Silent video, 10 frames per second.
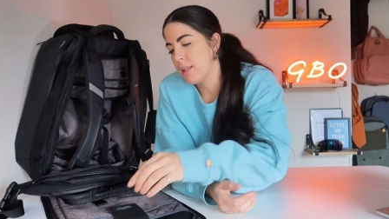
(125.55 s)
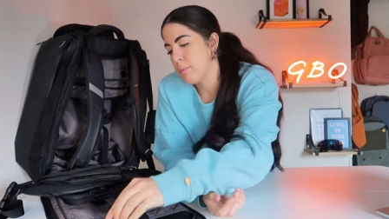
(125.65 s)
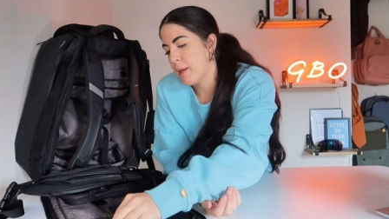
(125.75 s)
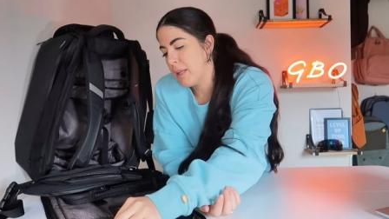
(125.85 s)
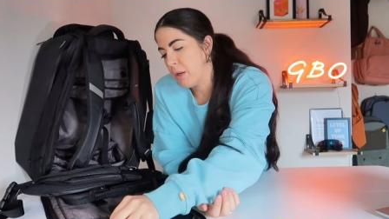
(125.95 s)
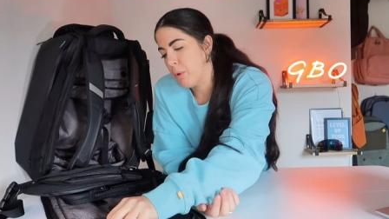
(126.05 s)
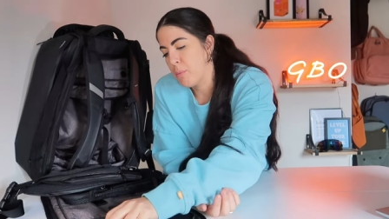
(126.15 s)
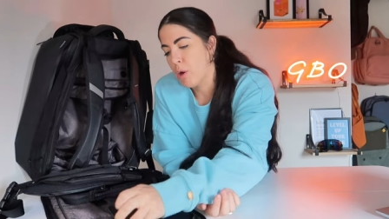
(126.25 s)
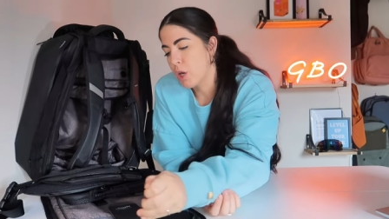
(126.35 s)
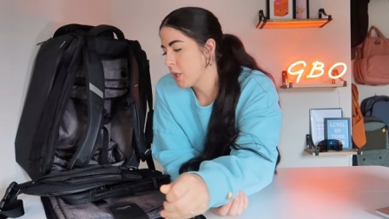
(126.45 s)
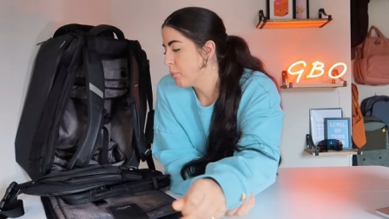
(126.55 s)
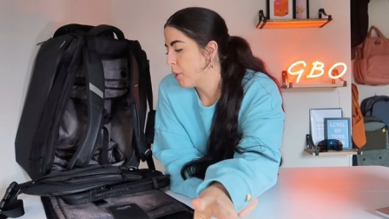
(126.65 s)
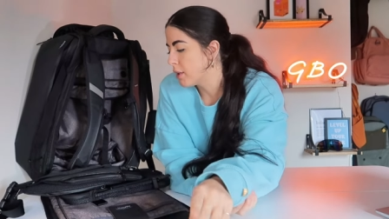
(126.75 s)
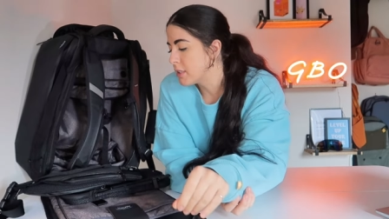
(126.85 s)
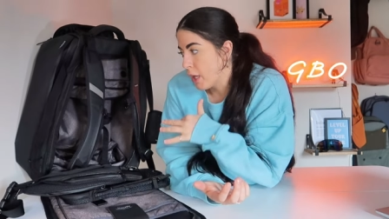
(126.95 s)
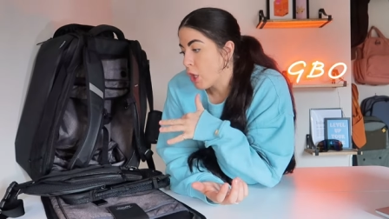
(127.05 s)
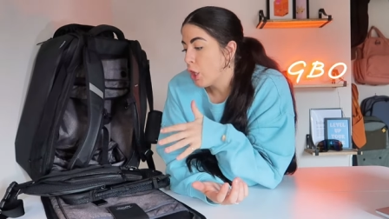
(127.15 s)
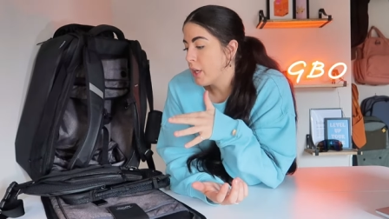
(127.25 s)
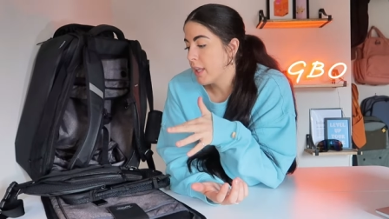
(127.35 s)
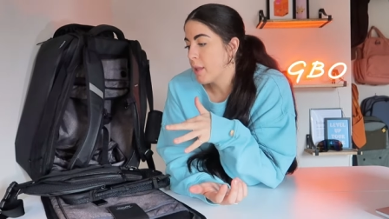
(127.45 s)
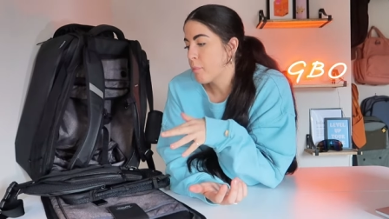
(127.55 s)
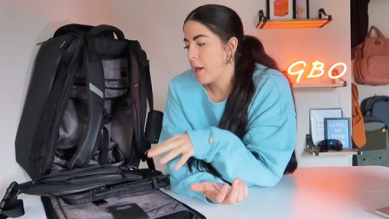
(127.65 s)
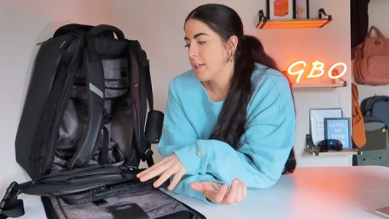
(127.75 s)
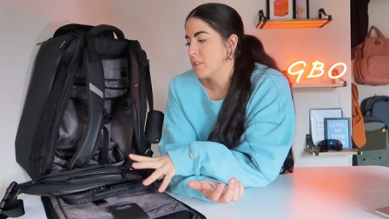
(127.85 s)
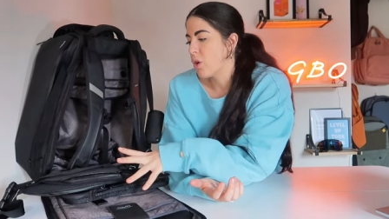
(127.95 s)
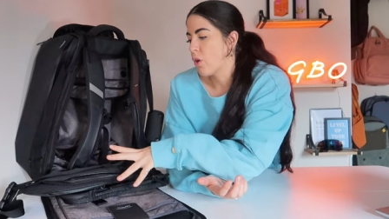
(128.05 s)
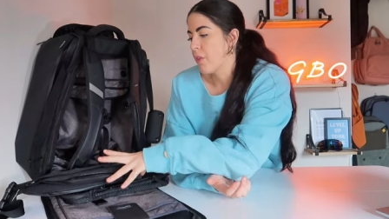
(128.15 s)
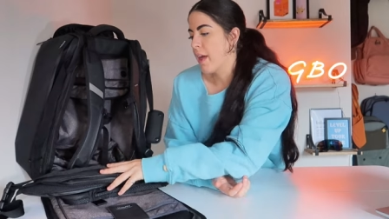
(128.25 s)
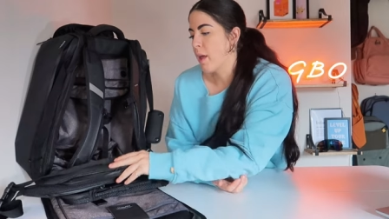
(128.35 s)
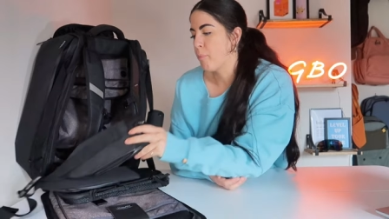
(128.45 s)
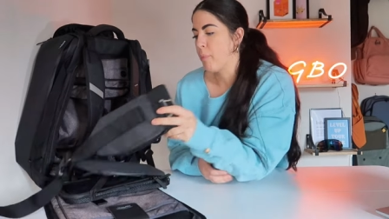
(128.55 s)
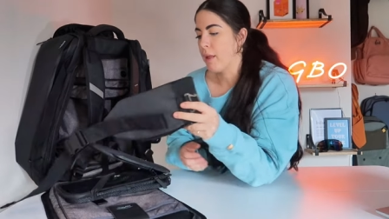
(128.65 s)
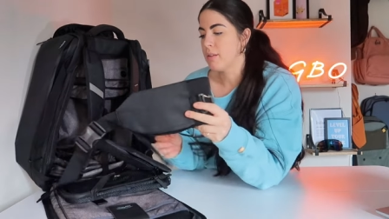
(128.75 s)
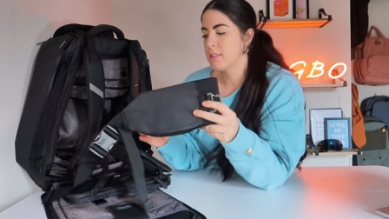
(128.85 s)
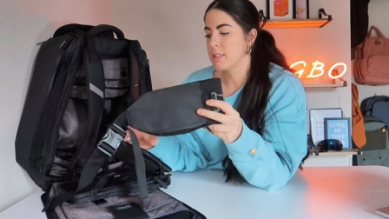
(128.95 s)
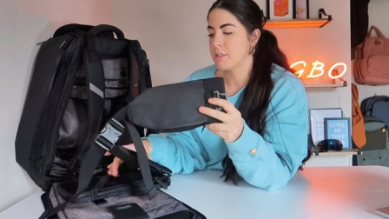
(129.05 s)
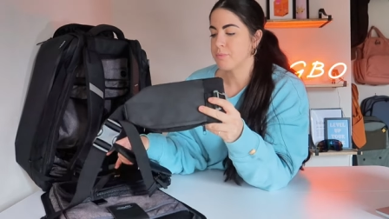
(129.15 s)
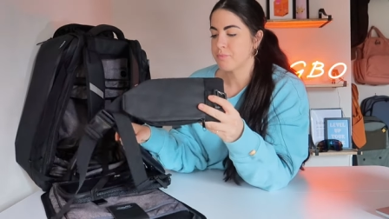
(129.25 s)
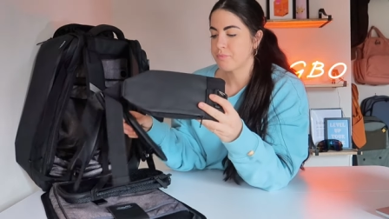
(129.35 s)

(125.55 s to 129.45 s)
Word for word: you might get a wee bargain, but included in the price are the hip belts